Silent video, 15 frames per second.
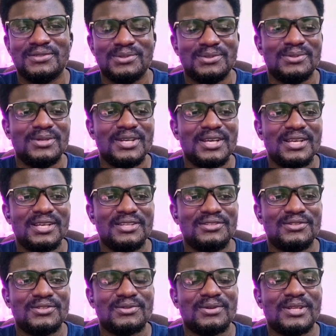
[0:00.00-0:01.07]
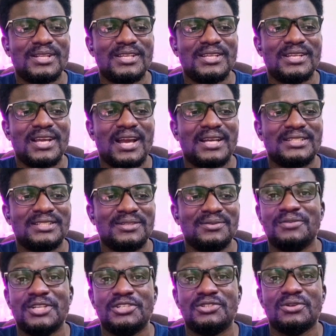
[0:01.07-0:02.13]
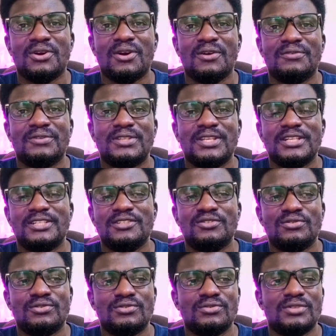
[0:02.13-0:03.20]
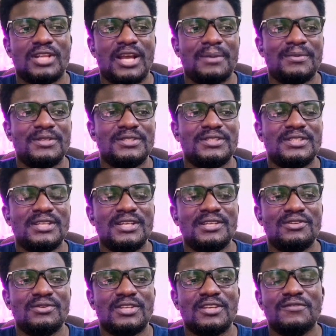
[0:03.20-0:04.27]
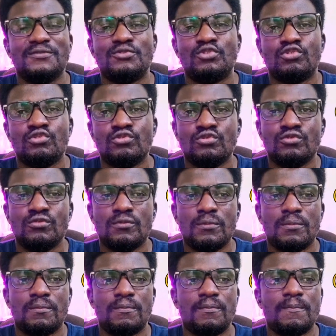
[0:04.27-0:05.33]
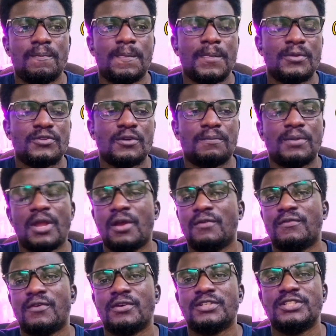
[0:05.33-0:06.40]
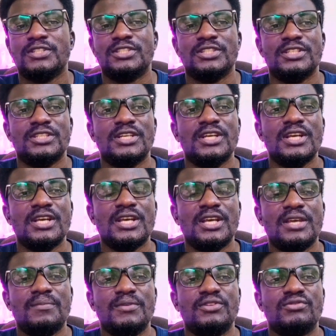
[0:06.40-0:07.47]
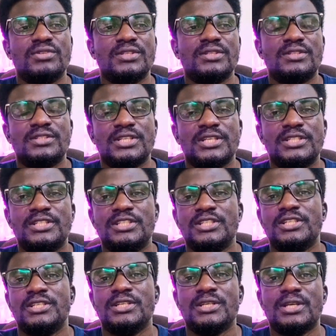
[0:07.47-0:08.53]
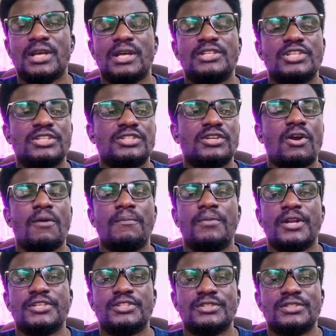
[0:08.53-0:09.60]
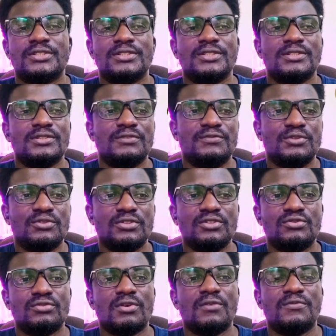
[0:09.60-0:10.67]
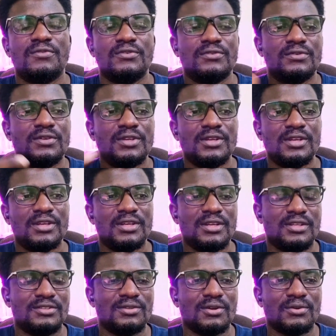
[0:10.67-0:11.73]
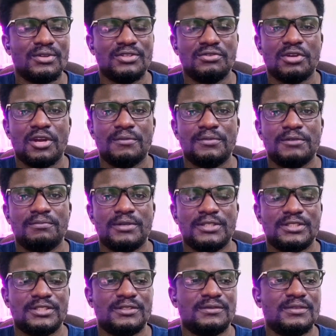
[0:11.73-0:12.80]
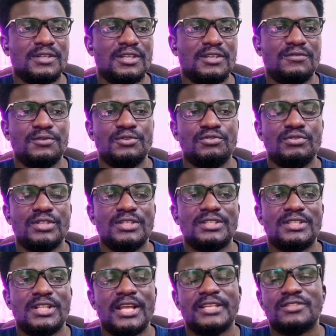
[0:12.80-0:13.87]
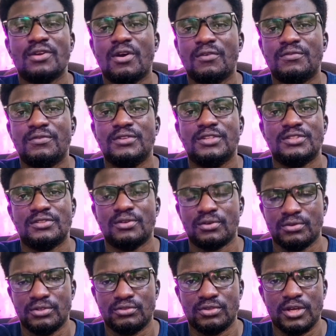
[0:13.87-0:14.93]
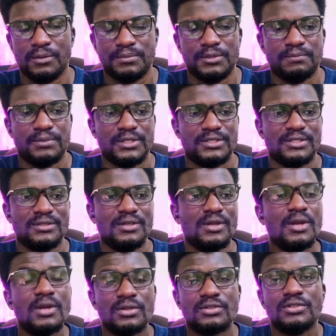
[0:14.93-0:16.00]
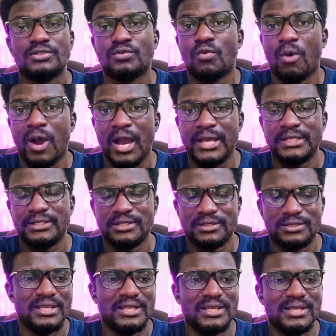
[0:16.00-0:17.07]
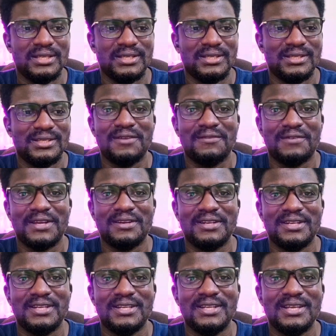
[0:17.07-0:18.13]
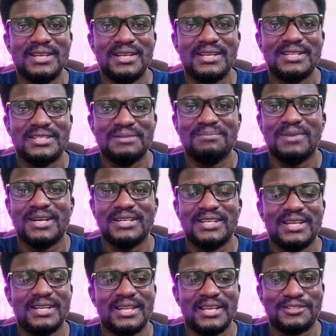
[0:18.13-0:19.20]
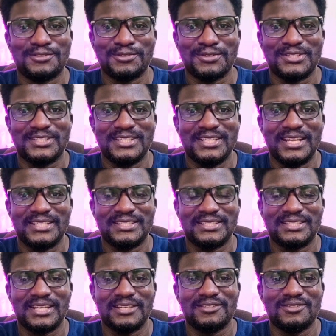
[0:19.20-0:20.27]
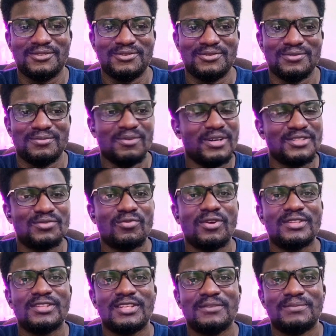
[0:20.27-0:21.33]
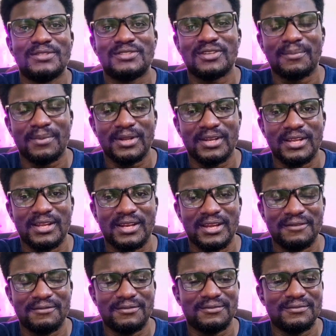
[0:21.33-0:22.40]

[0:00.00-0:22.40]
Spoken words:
No, it's usually at a ratio of 30:2. That means you give 2 supply of oxygen in between 30 chest compressions. If you do it too often, it's not going to help the person. If you do it less often, it's not going to help the person. So it's quite a very, very demanding and exhausting exercise to do, but it's worth keeping somebody alive.